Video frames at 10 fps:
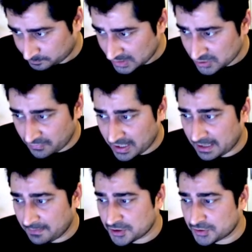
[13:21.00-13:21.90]
so we are
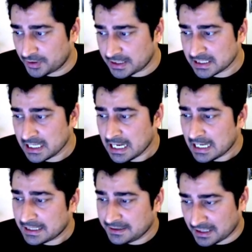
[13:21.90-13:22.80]
able to do it
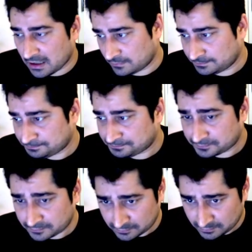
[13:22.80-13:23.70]
now.
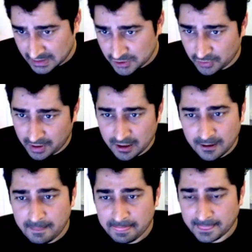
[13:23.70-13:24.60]
So
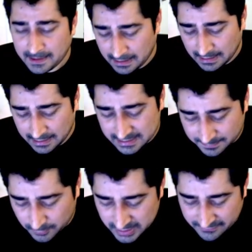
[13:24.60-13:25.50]
here, let's
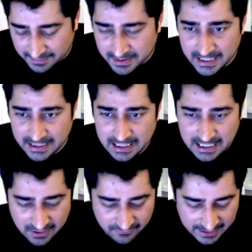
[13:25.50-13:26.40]
suppose if I'm writing
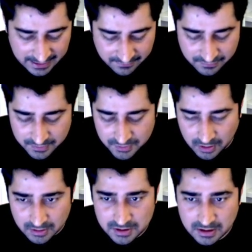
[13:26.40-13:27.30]
L5
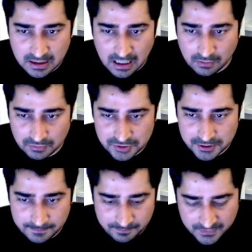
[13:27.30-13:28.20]
dot count,
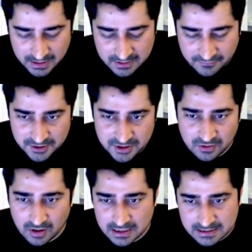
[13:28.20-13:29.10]
there is a function
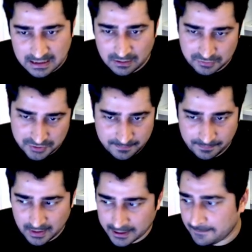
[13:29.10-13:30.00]
called as count.
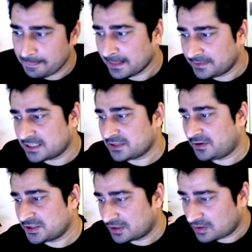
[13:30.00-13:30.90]
Okay, there is a
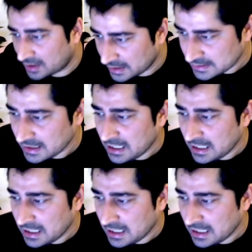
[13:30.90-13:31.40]
function called as